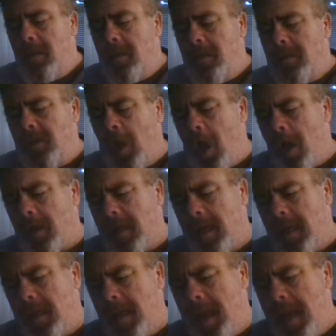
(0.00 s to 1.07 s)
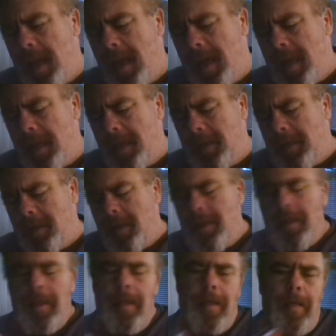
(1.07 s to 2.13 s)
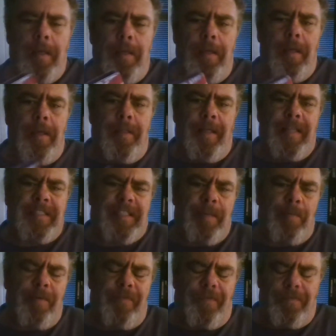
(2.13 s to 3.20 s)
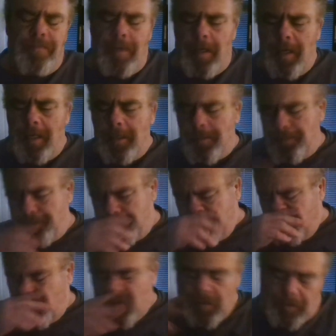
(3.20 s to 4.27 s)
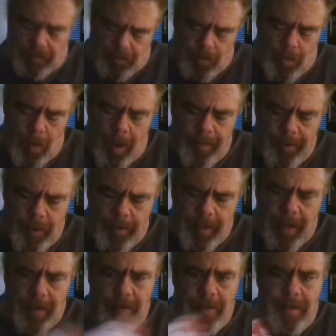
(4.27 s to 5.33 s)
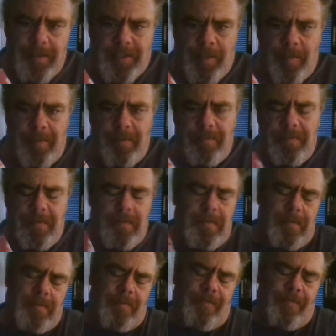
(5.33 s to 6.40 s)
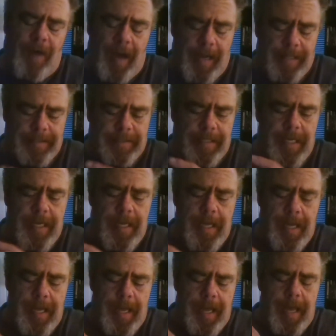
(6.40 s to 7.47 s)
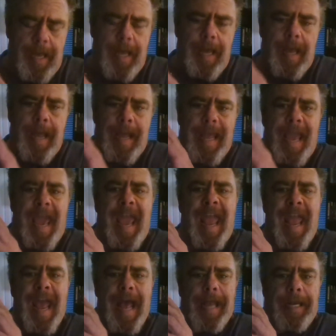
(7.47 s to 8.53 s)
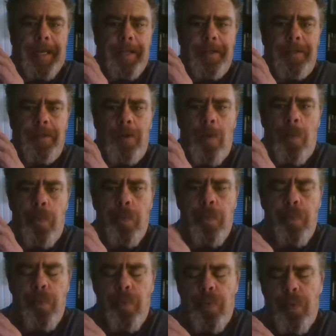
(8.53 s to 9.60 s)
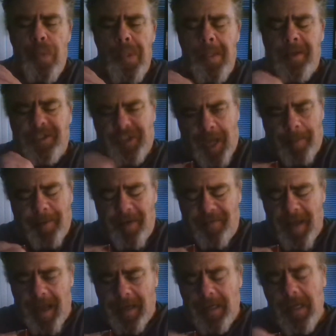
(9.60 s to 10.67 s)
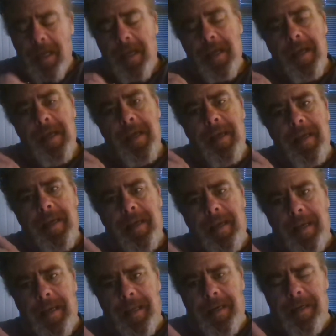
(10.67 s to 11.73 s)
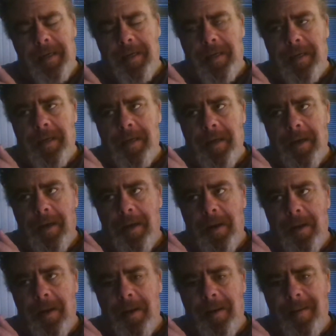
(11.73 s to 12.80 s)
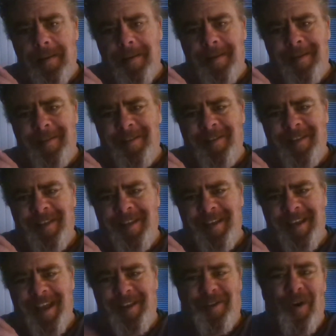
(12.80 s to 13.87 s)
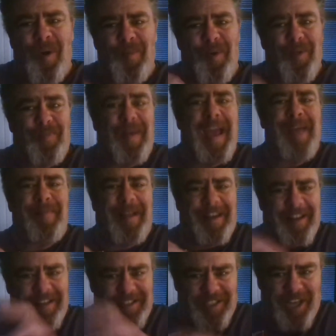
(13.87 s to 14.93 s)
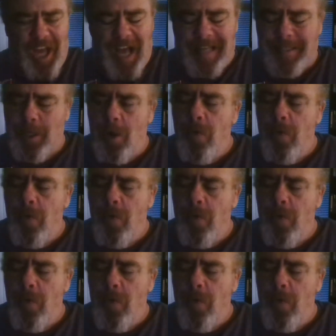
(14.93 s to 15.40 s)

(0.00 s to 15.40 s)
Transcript: talking, and then someone, while they're doing that, someone finds a hand, chopped off hand, in a toll booth payment slot.